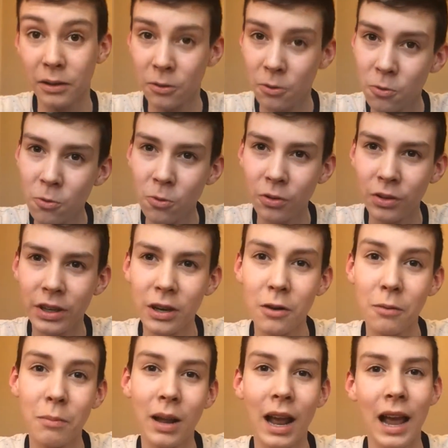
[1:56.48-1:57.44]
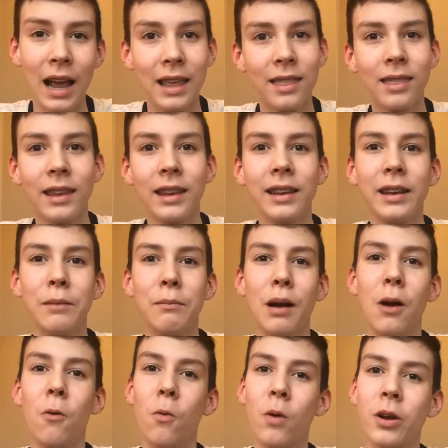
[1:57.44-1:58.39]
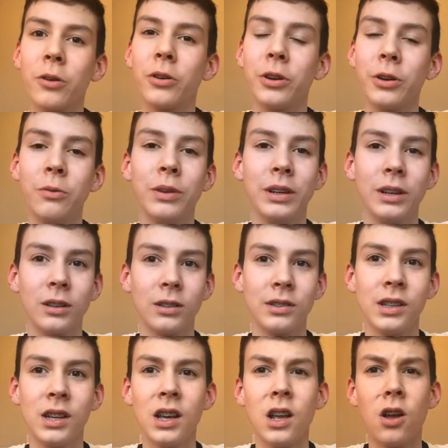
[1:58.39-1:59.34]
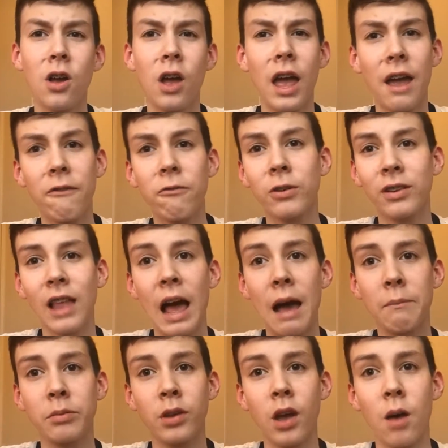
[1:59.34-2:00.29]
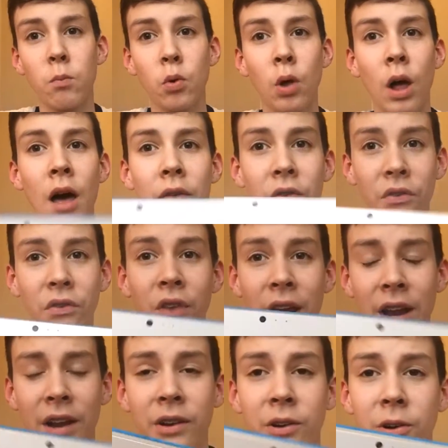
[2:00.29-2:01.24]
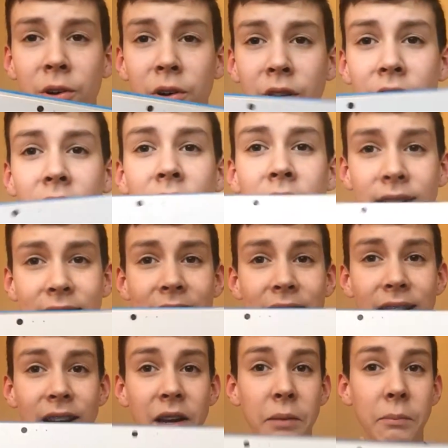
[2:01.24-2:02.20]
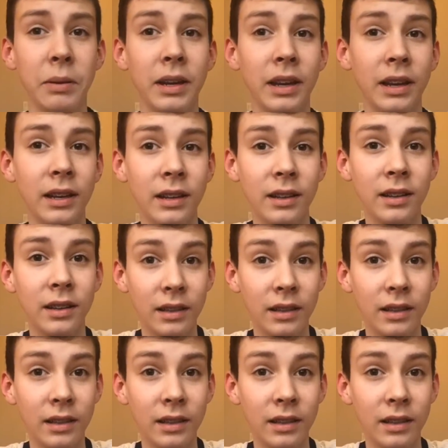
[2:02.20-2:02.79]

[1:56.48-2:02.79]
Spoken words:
cool deal, but I think in about 1 or 2 years, every laptop will have standard 1080p